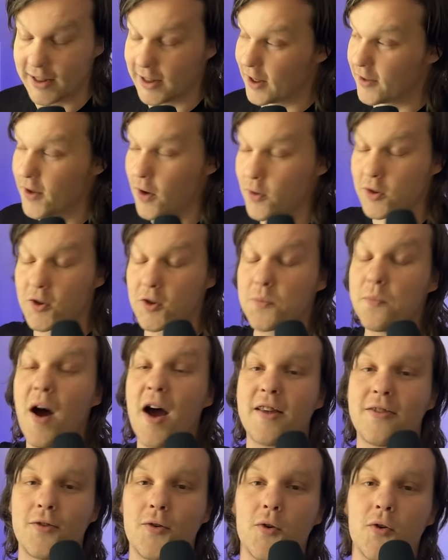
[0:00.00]
And those are just my
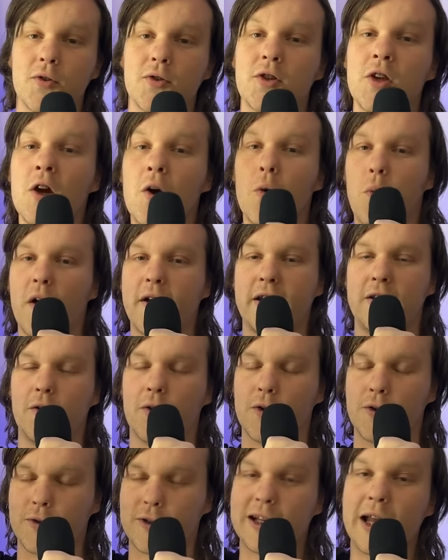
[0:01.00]
thoughts. What are
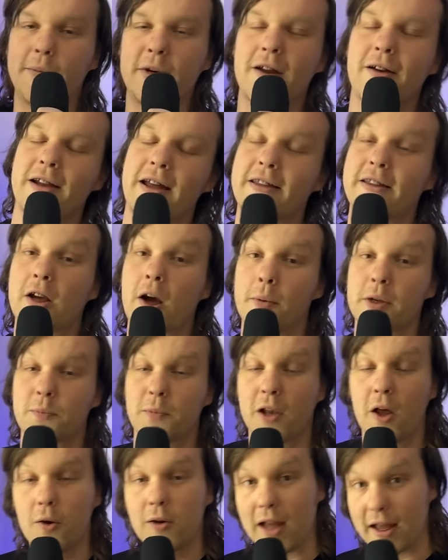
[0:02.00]
yours? Let me know down in the comments
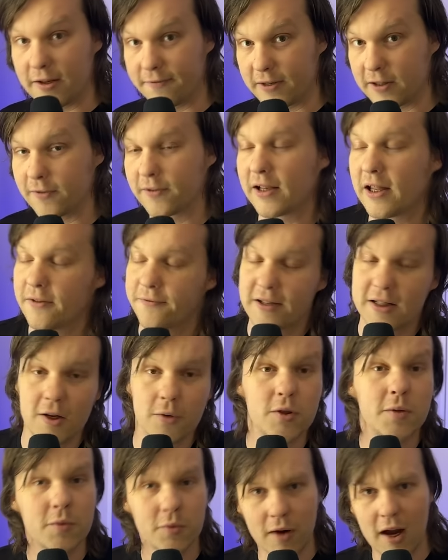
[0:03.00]
below. Like the video if you like the video.
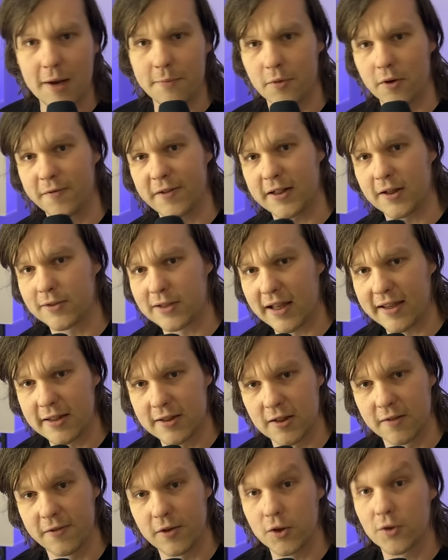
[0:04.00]
Subscribe for more videos like this in
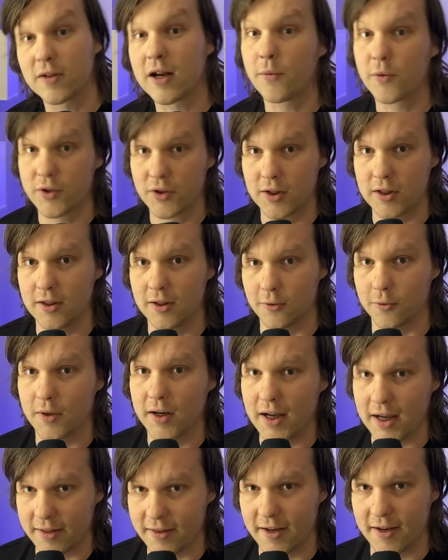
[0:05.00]
the future. And I will see you
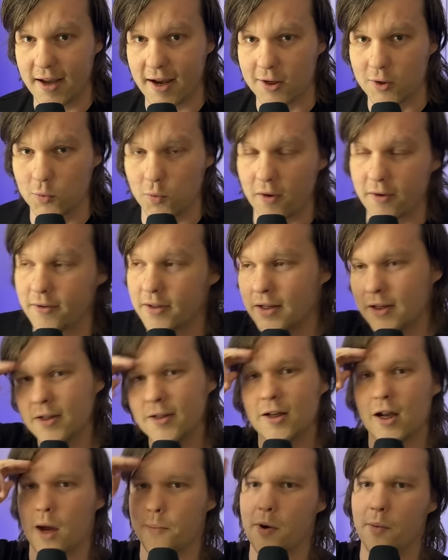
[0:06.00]
in the next one.
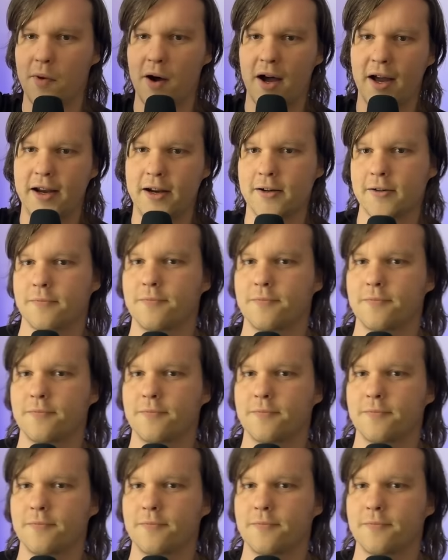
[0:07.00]
Bye-bye.